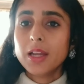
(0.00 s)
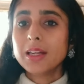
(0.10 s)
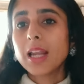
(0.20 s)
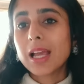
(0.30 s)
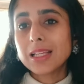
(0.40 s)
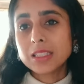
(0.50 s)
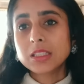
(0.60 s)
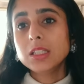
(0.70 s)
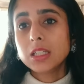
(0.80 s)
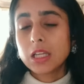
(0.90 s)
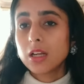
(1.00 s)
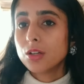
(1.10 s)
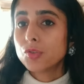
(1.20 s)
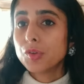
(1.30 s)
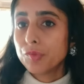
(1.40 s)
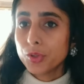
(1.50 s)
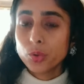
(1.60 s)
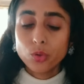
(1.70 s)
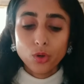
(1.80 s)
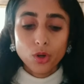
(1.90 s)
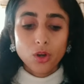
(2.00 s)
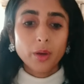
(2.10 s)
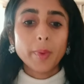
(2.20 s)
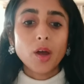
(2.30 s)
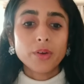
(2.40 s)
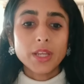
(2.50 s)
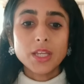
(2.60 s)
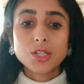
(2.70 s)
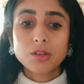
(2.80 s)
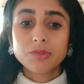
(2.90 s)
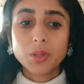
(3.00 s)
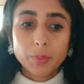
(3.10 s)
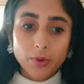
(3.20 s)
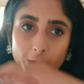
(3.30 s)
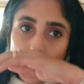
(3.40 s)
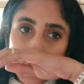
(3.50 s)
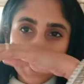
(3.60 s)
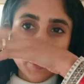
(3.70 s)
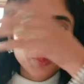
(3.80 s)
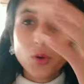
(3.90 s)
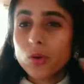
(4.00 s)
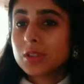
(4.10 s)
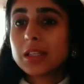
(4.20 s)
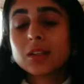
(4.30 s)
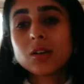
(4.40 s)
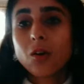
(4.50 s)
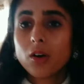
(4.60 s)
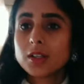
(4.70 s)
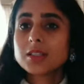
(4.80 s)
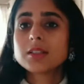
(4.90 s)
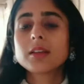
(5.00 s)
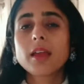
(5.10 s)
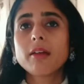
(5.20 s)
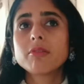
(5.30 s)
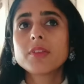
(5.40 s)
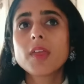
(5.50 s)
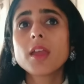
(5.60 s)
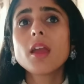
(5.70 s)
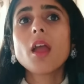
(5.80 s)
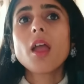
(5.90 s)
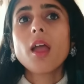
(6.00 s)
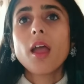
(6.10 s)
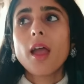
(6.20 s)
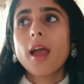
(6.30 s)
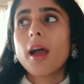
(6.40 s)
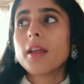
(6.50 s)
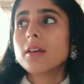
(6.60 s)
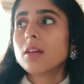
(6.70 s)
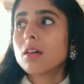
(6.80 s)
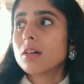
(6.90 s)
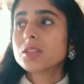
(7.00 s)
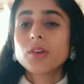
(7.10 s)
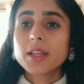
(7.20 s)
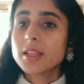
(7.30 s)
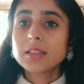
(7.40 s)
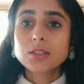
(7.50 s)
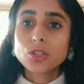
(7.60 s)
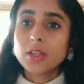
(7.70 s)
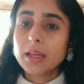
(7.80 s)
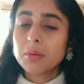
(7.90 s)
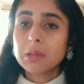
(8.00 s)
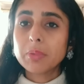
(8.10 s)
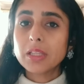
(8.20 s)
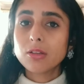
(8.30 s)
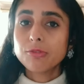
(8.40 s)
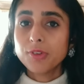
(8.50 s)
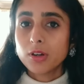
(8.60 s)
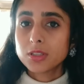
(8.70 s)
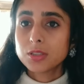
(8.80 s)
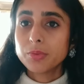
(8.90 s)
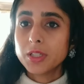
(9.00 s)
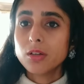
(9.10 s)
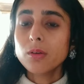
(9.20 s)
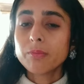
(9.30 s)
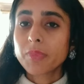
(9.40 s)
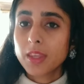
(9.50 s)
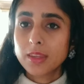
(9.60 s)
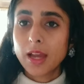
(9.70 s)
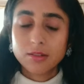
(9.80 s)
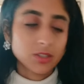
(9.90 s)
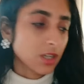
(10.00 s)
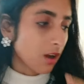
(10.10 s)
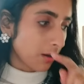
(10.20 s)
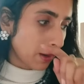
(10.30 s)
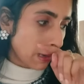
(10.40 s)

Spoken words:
nice detailed review about each of the product, the pros and the cons, everything. And so I think today will be the first video in that regard.